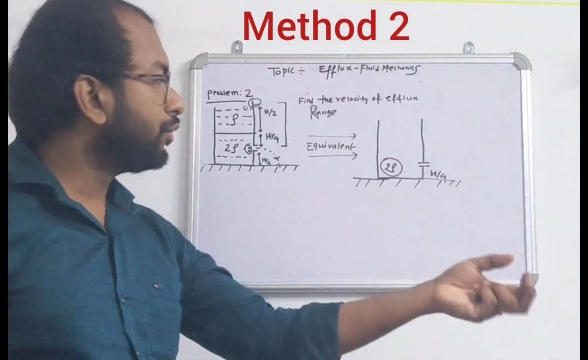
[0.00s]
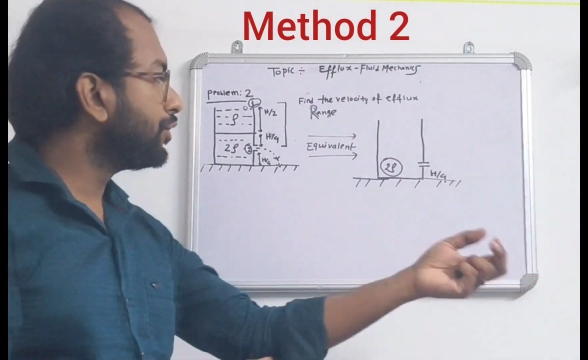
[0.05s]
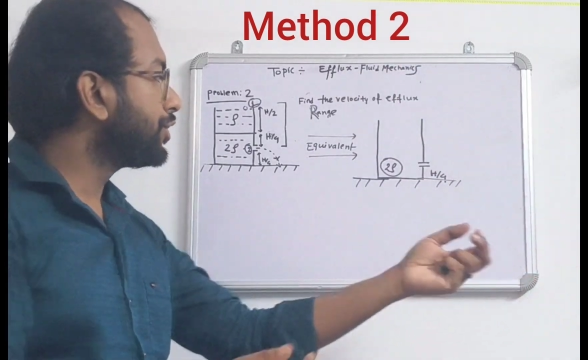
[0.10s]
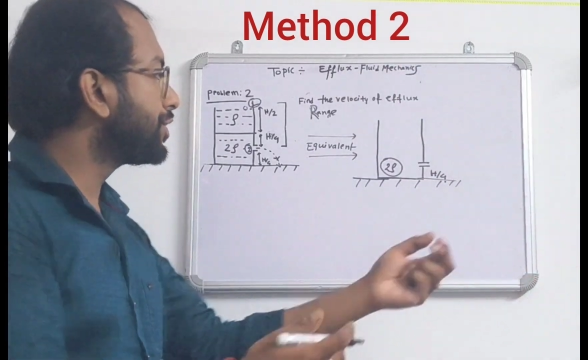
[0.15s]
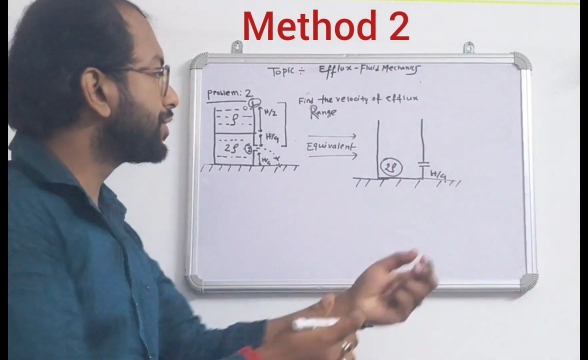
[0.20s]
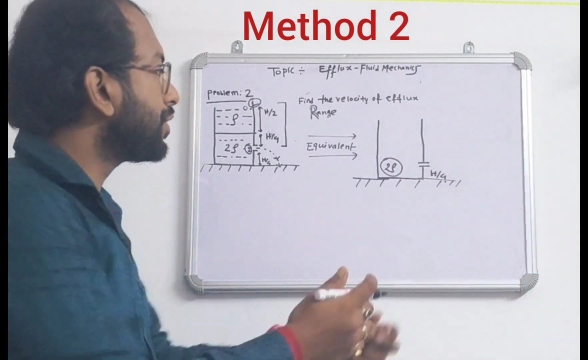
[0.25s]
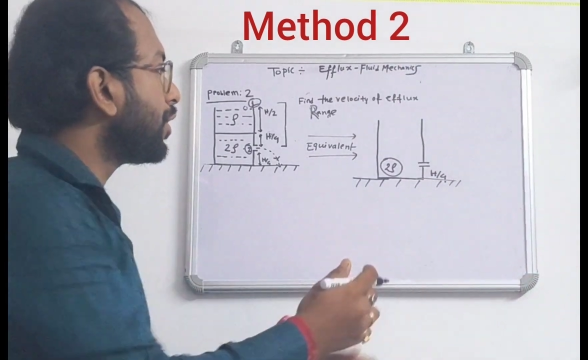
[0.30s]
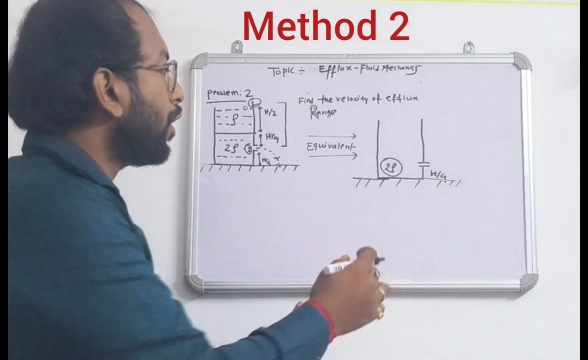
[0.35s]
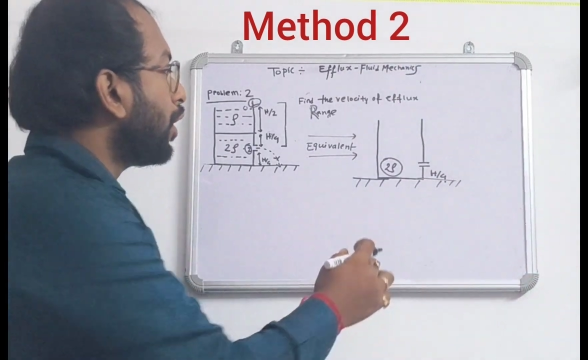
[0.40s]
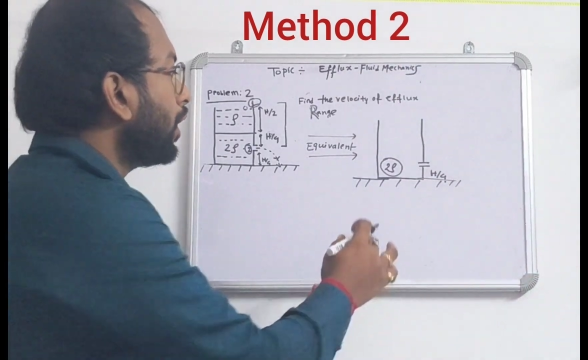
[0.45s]
which
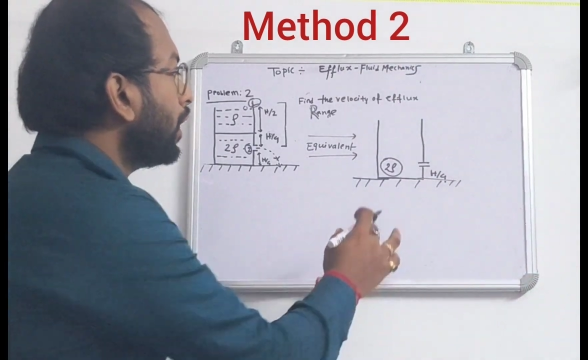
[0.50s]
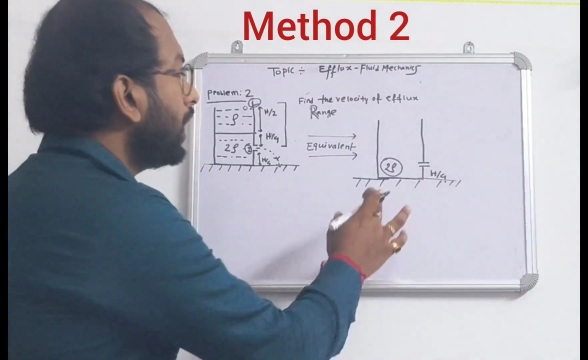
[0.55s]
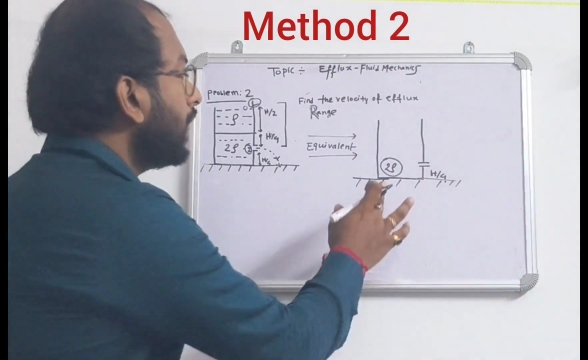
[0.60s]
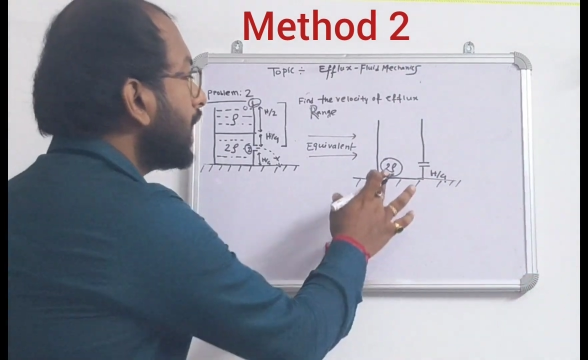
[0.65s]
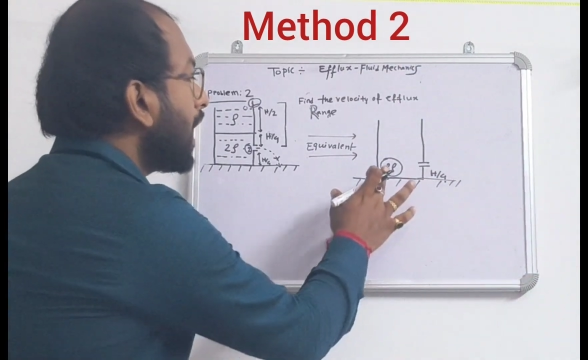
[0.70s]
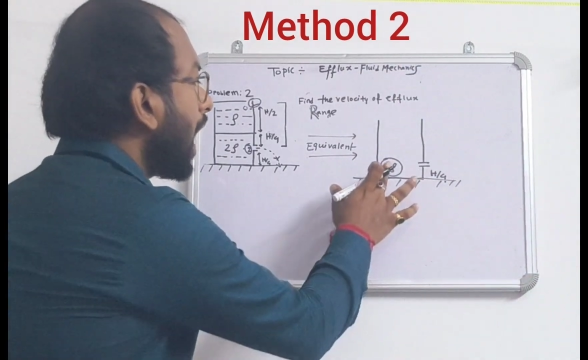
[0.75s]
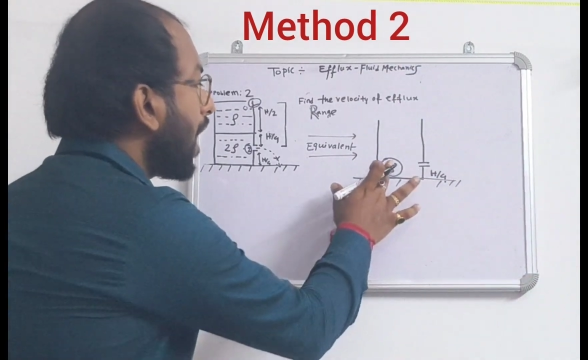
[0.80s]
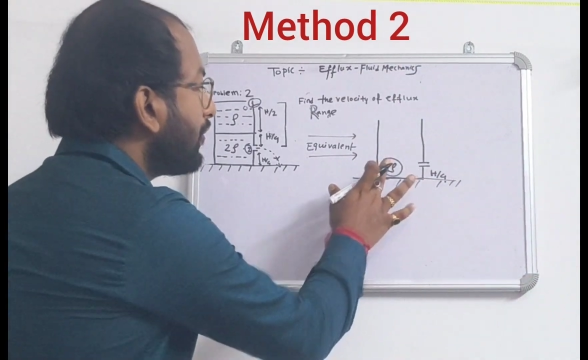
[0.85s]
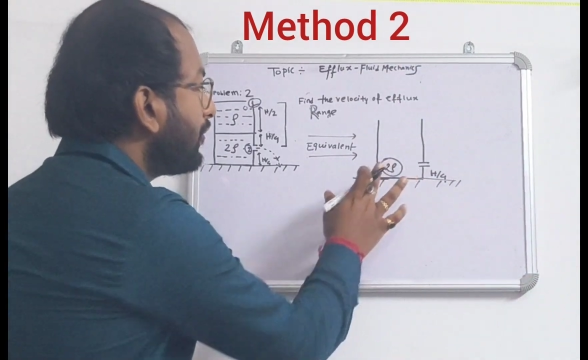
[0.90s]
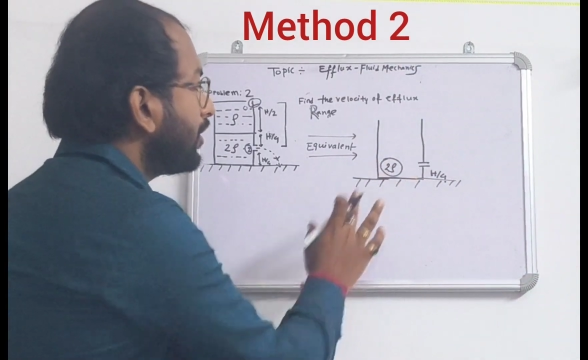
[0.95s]
is only
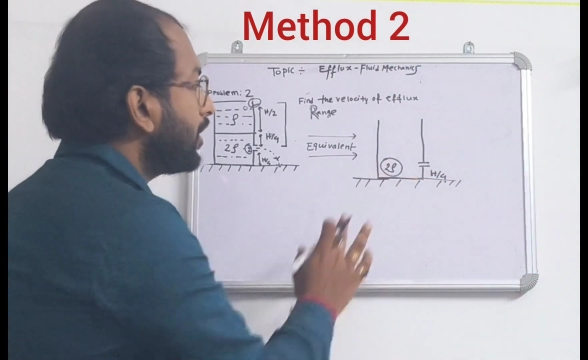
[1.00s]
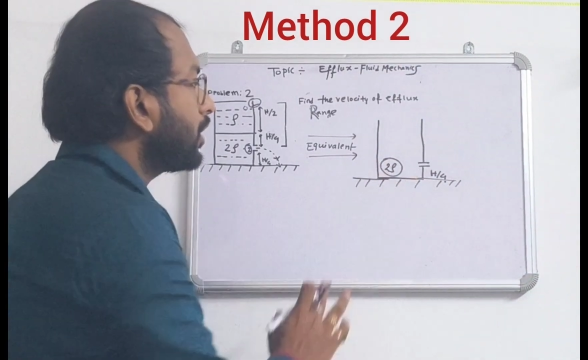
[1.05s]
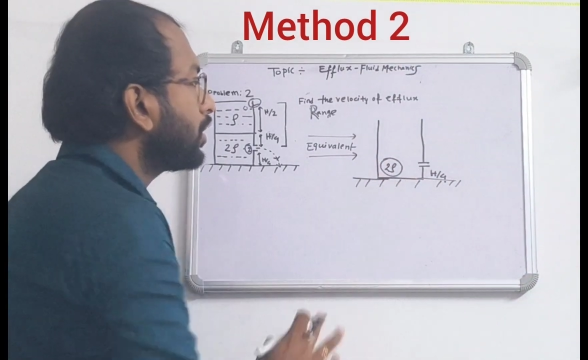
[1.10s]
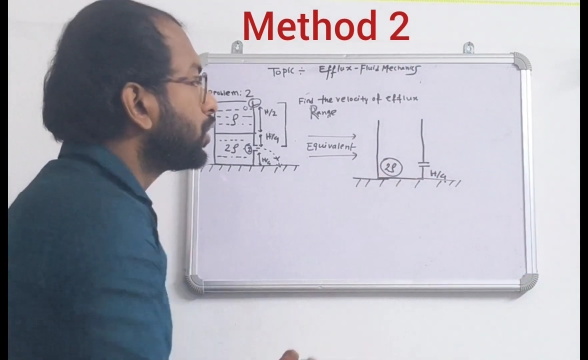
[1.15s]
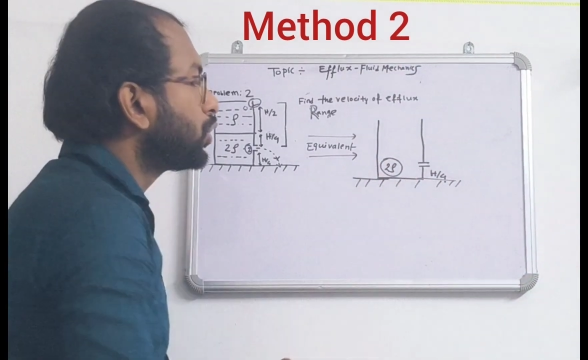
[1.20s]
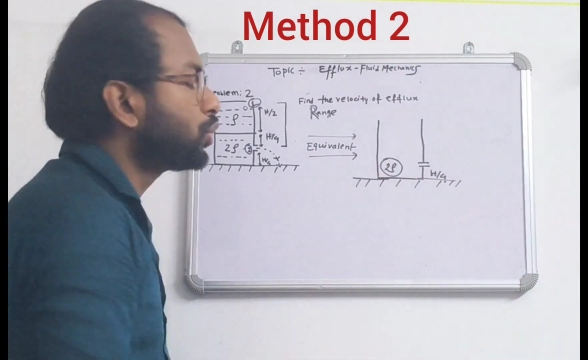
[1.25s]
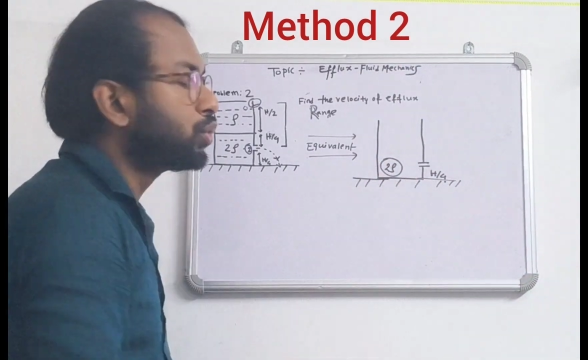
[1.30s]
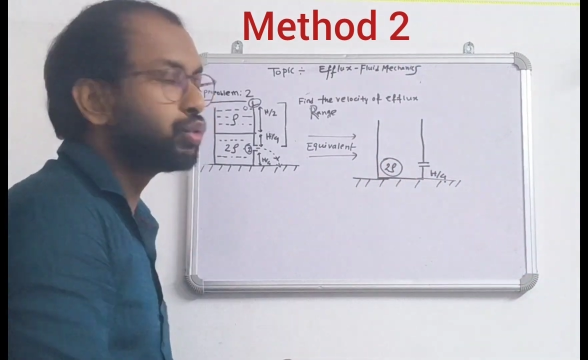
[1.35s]
having